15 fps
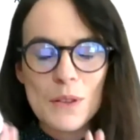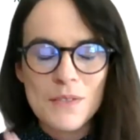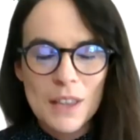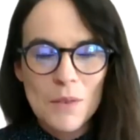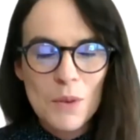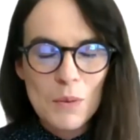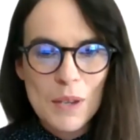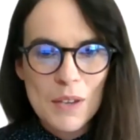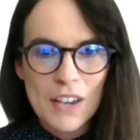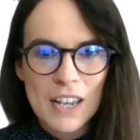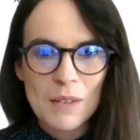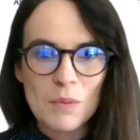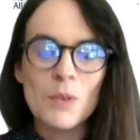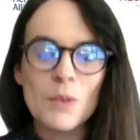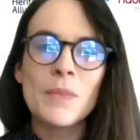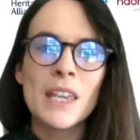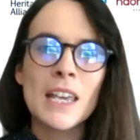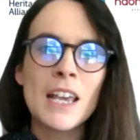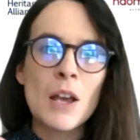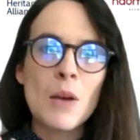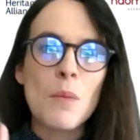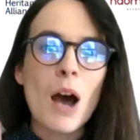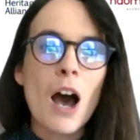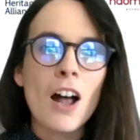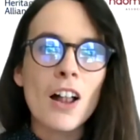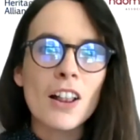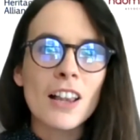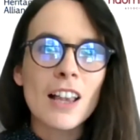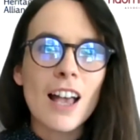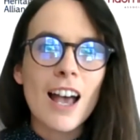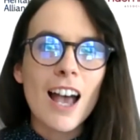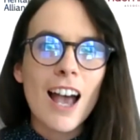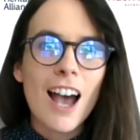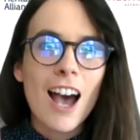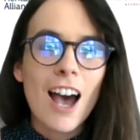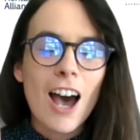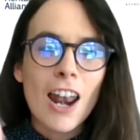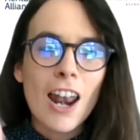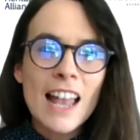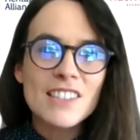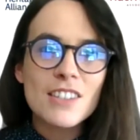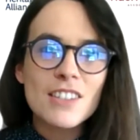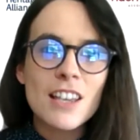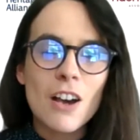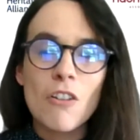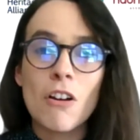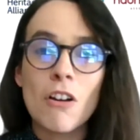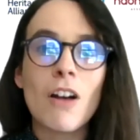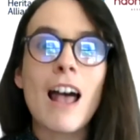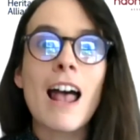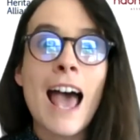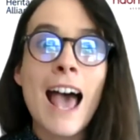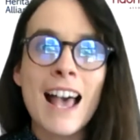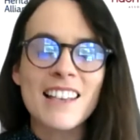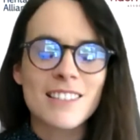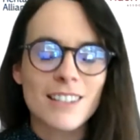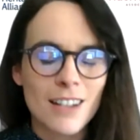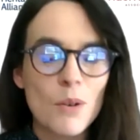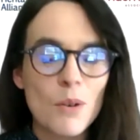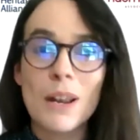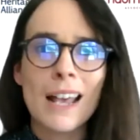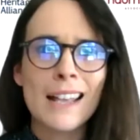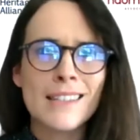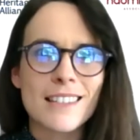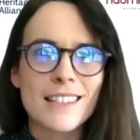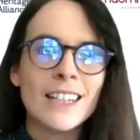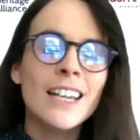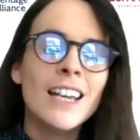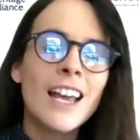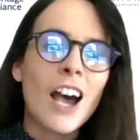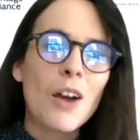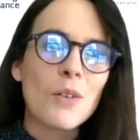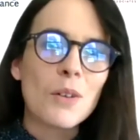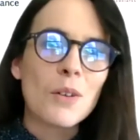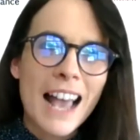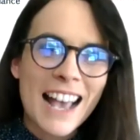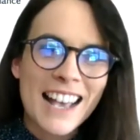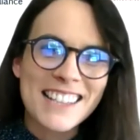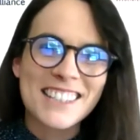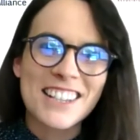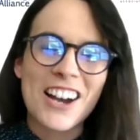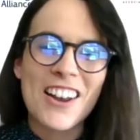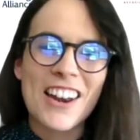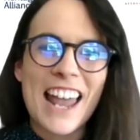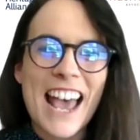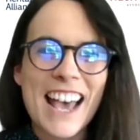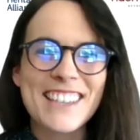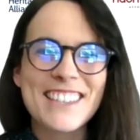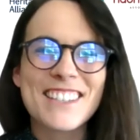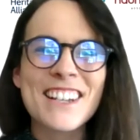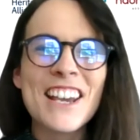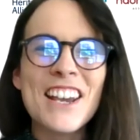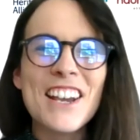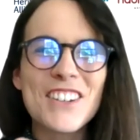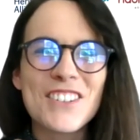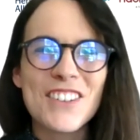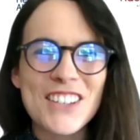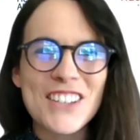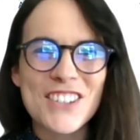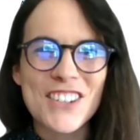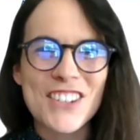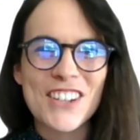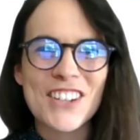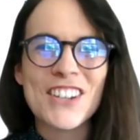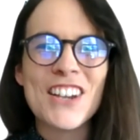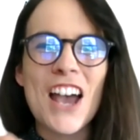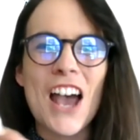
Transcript: they will be available. But I'll answer, or I'll ask, I won't answer, I will ask our last question.